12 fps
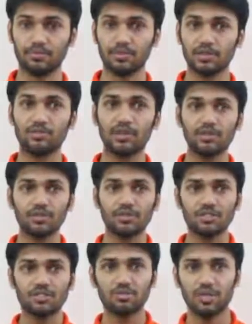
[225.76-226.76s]
The very
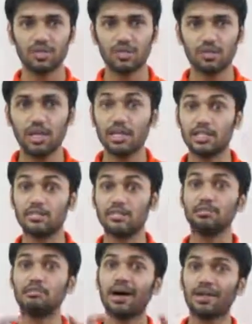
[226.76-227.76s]
first method is the
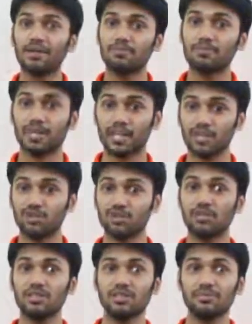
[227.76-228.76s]

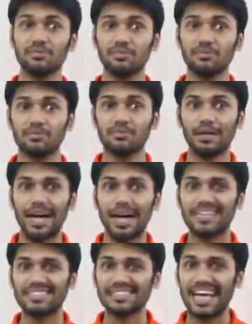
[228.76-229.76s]
multiplication
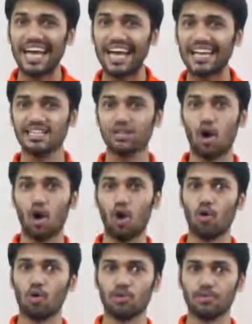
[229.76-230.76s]
as adding
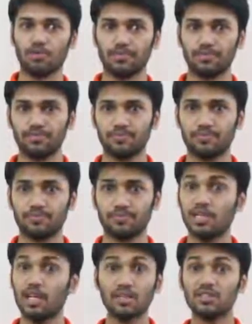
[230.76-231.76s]
on.
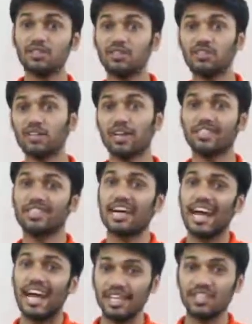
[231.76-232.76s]
Yeah, just like the
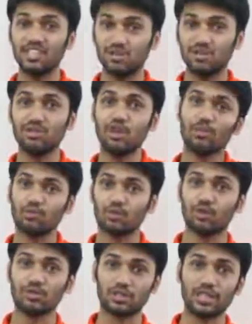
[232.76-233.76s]
addition you have
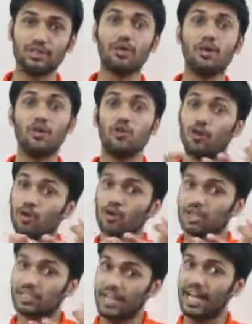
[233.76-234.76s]
taught them,
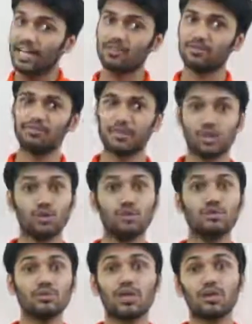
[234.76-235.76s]
following that
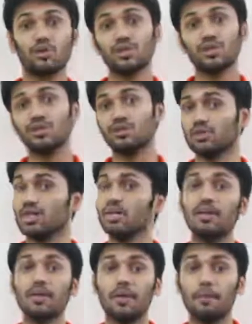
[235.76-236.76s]
method, we could do the
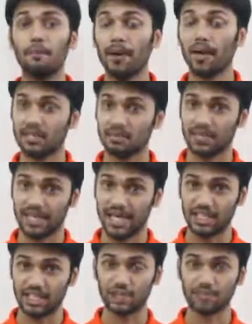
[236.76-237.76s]

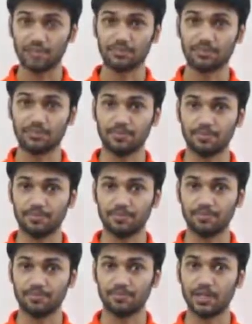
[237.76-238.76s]
multiplication.
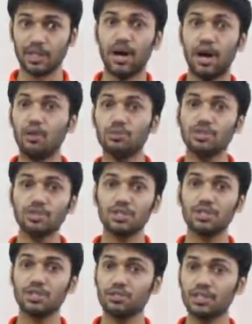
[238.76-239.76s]
Now, how we could
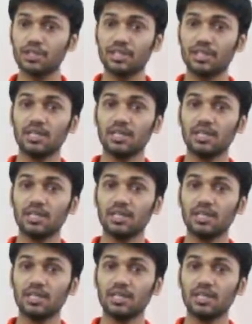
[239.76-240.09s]
do it?